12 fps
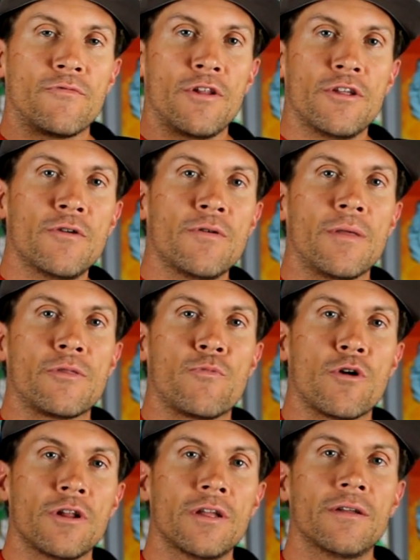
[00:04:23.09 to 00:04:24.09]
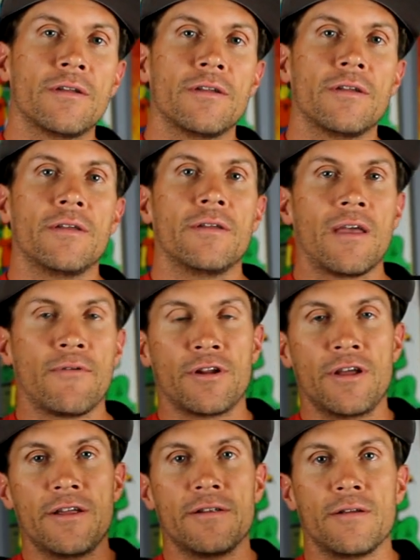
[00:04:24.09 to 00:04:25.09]
this video and supporting. Have a good
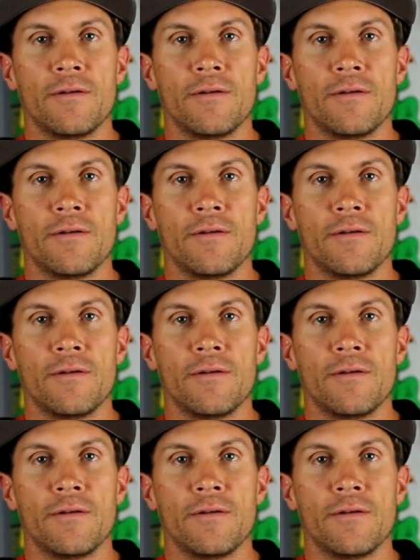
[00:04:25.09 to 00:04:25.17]
night.